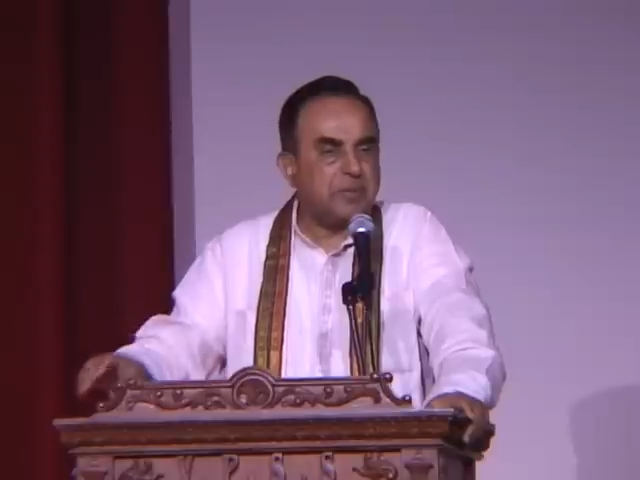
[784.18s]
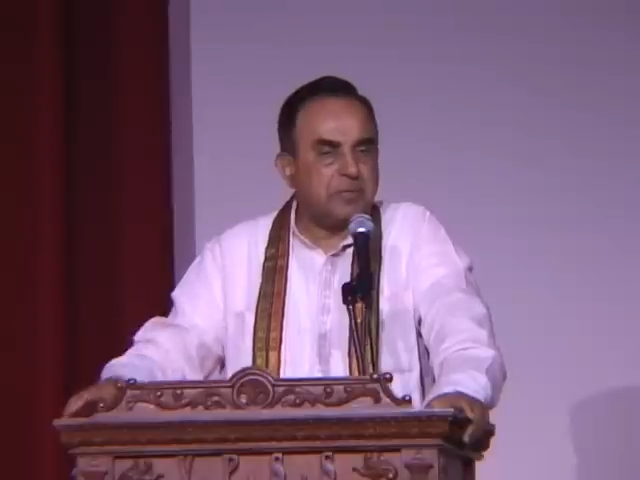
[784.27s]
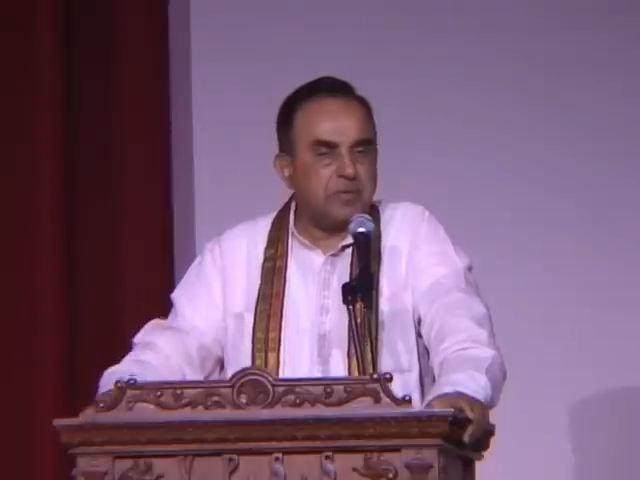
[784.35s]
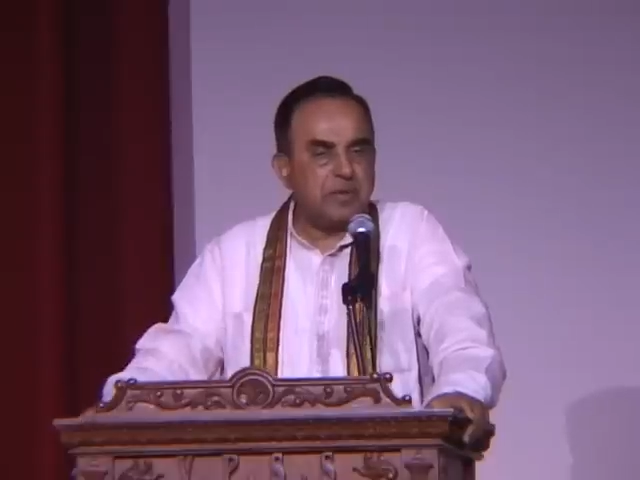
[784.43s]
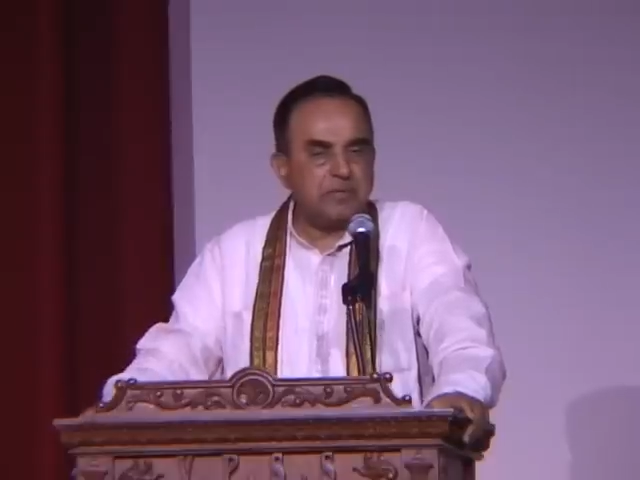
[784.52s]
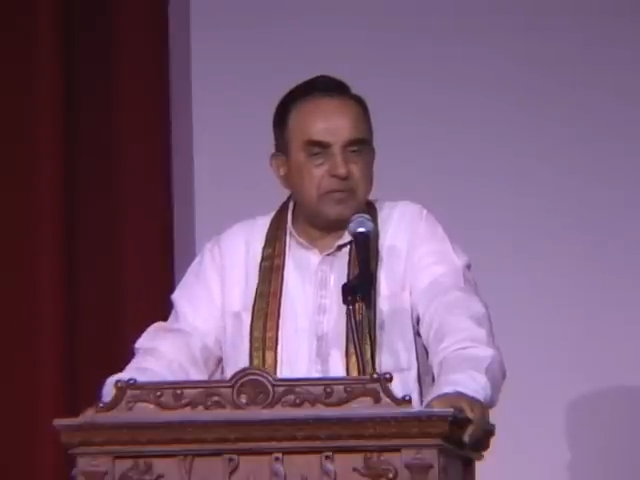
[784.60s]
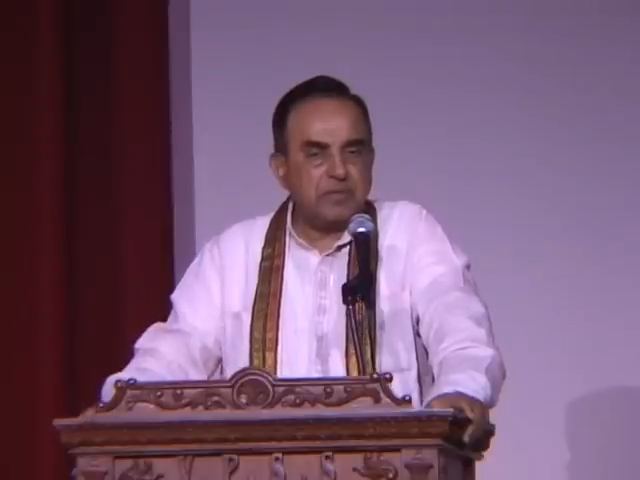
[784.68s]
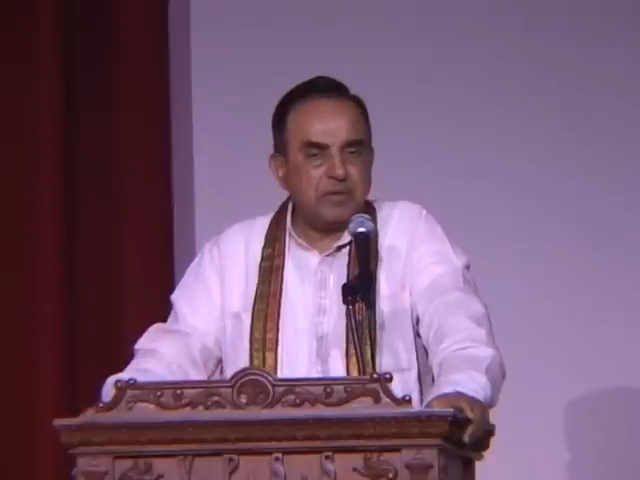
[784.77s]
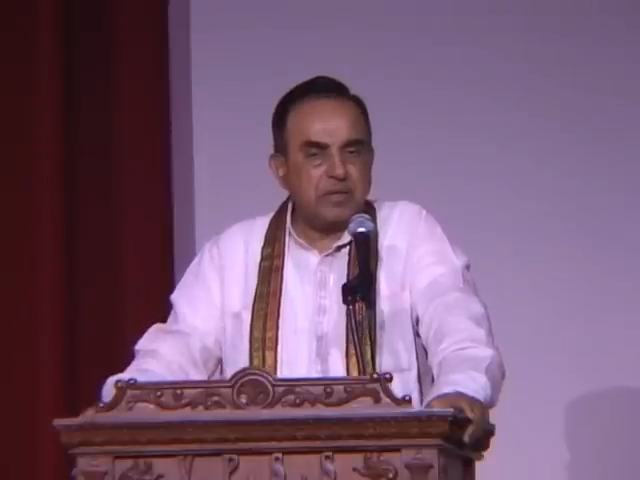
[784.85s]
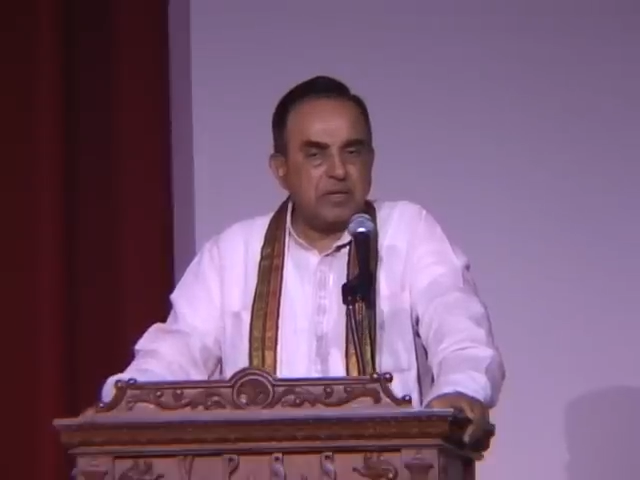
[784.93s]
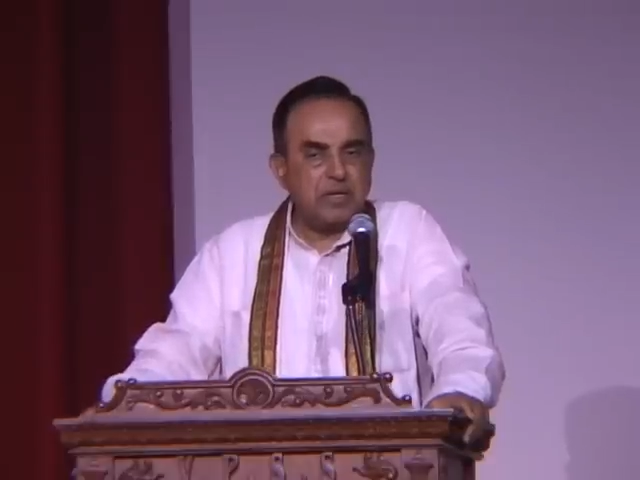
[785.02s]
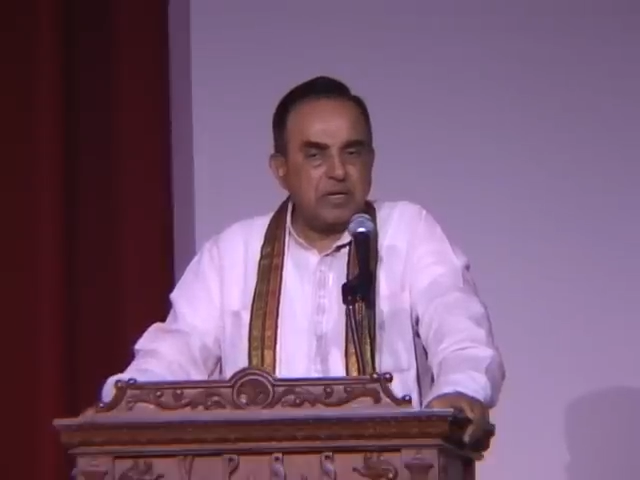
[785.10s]
people.
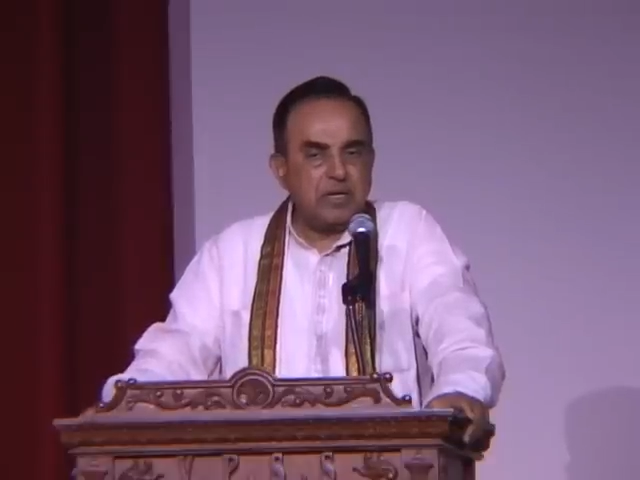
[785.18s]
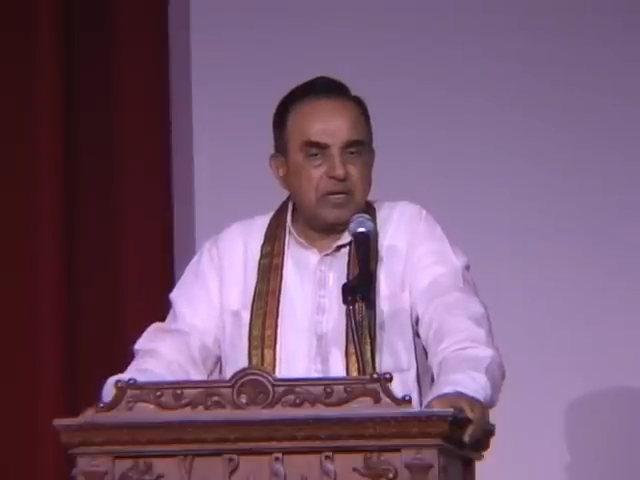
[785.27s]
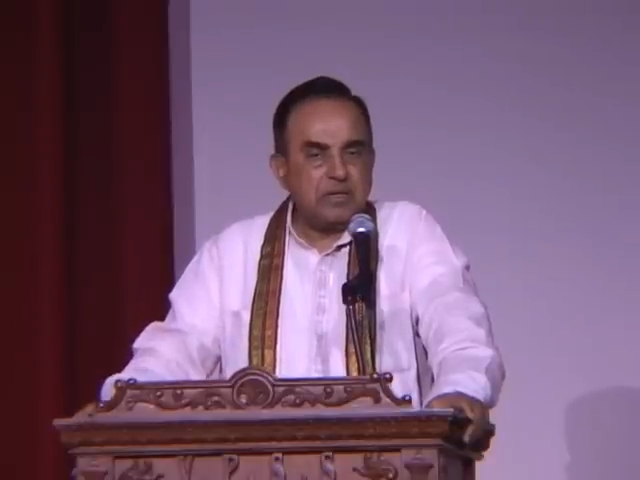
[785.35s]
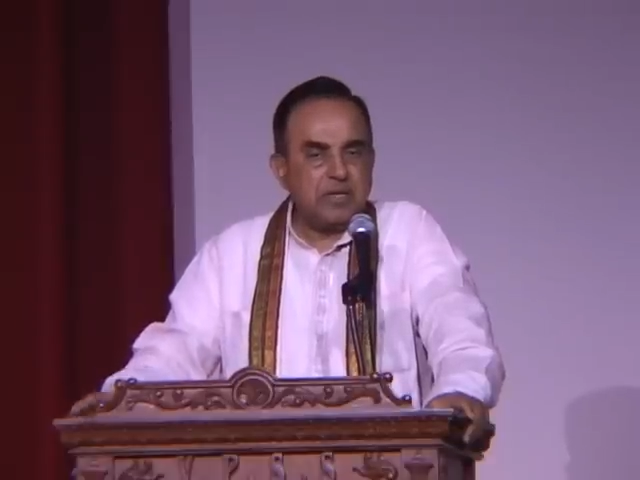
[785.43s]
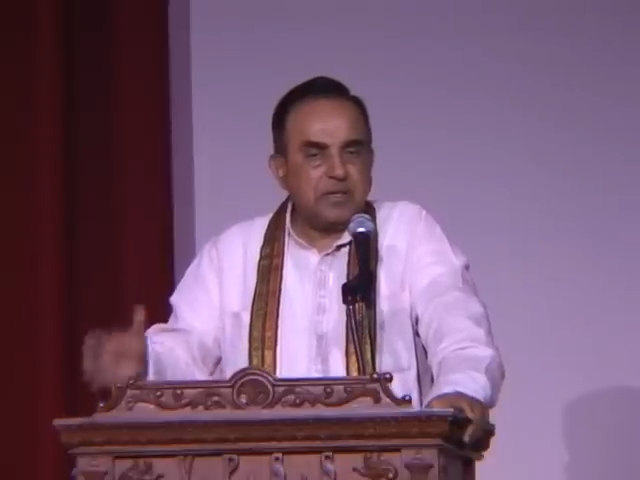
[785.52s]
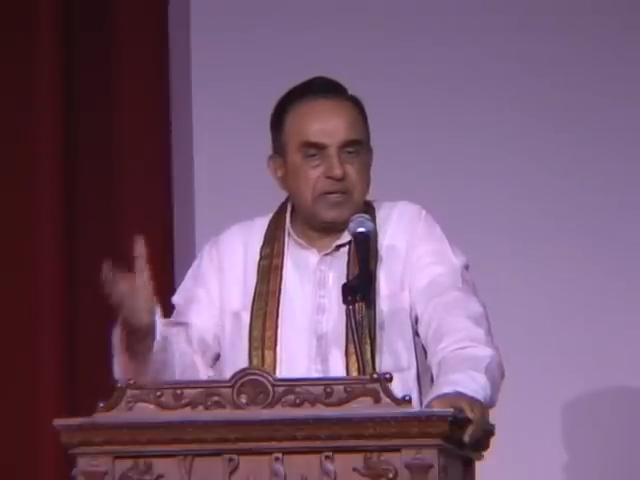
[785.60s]
They